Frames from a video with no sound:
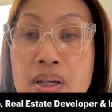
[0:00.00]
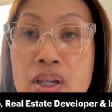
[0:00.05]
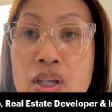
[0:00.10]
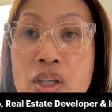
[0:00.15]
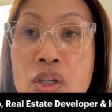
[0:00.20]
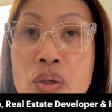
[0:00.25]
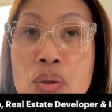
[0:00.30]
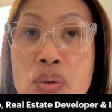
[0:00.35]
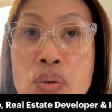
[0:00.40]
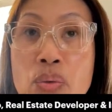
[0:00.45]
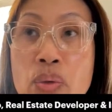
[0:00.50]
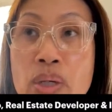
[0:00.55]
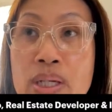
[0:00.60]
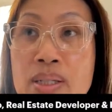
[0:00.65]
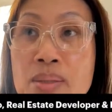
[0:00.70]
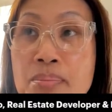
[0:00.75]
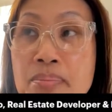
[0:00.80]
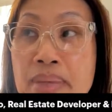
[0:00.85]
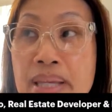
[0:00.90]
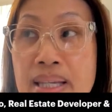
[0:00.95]
You
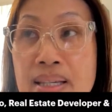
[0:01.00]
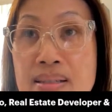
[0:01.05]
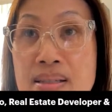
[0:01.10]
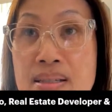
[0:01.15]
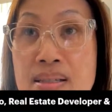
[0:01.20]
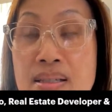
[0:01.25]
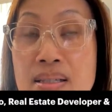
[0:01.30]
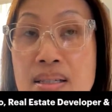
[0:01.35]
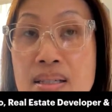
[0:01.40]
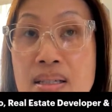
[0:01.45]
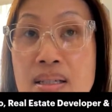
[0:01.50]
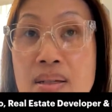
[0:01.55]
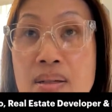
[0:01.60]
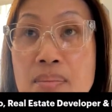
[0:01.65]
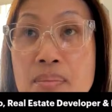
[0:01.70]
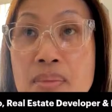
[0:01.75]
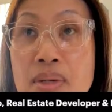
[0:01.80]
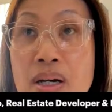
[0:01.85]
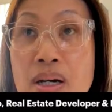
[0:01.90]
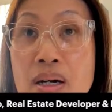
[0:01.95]
will meet
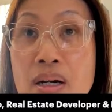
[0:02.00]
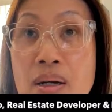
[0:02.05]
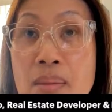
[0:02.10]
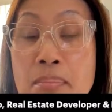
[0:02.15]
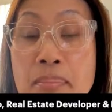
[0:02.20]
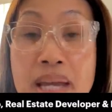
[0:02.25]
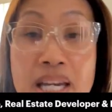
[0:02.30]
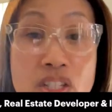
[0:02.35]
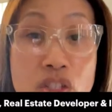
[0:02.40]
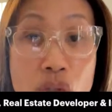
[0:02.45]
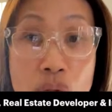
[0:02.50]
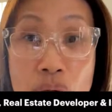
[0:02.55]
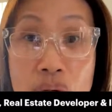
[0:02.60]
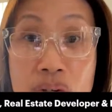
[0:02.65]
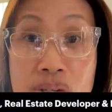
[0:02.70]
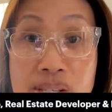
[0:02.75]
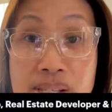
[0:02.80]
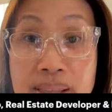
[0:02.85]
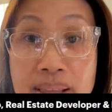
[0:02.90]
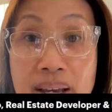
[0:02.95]

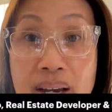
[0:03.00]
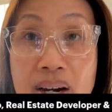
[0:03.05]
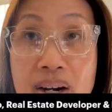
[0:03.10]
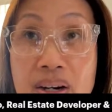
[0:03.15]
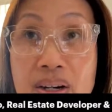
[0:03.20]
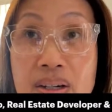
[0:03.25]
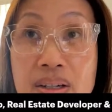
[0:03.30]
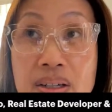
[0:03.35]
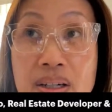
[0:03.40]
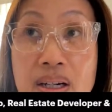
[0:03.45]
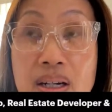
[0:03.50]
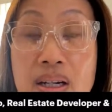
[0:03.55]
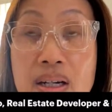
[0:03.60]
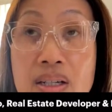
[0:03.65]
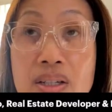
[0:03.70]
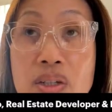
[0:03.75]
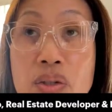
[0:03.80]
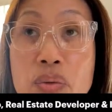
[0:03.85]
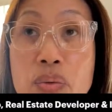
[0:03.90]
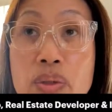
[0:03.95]
mentors there.
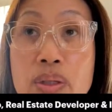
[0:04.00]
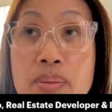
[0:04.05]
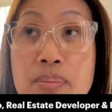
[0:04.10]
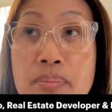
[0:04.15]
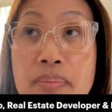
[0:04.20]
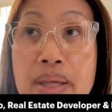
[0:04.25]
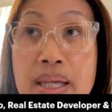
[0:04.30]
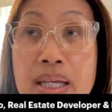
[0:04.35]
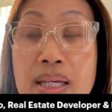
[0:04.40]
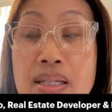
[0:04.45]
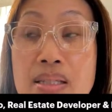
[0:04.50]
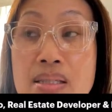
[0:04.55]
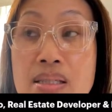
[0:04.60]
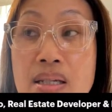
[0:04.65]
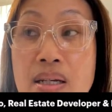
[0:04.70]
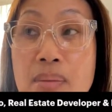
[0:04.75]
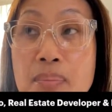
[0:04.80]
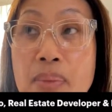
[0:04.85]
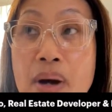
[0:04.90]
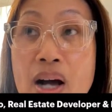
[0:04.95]
You will meet
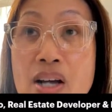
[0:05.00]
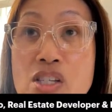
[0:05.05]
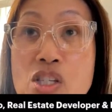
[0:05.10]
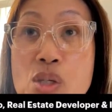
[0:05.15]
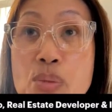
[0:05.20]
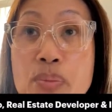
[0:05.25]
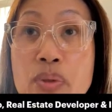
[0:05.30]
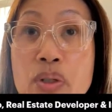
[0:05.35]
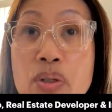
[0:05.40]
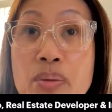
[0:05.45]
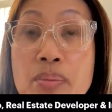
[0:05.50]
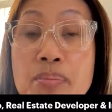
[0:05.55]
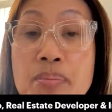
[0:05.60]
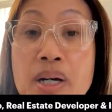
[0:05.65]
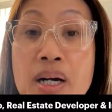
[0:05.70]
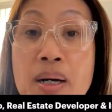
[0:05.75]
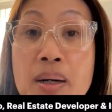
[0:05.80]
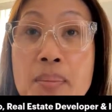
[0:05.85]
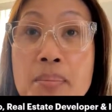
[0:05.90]
possible